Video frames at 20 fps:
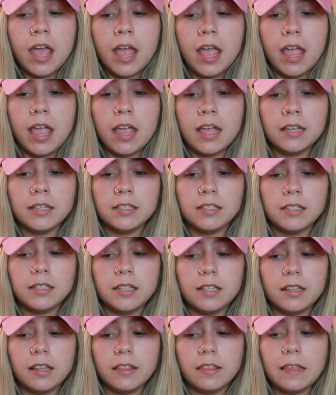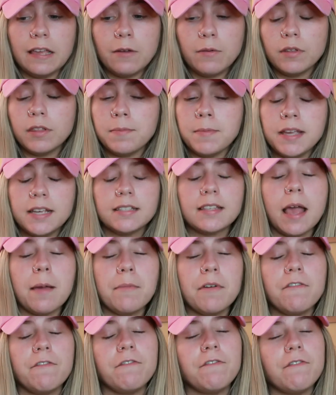And the thing with me is
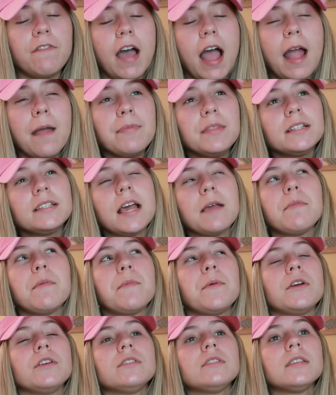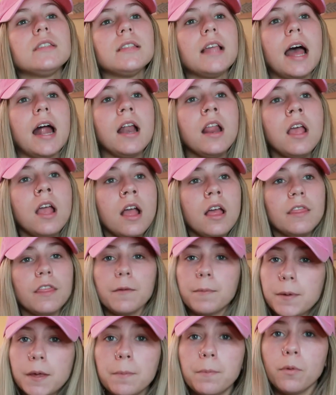I'm the type of person that
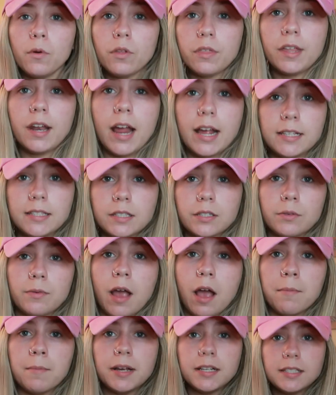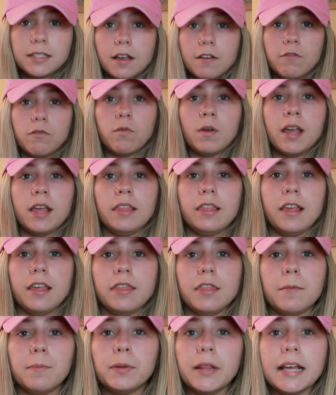the people that I surround myself with
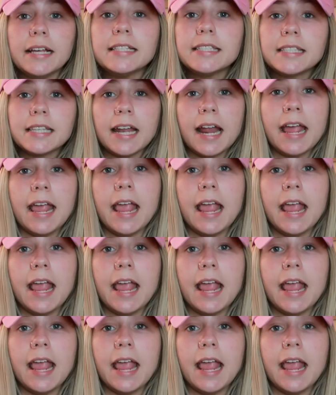and the place that I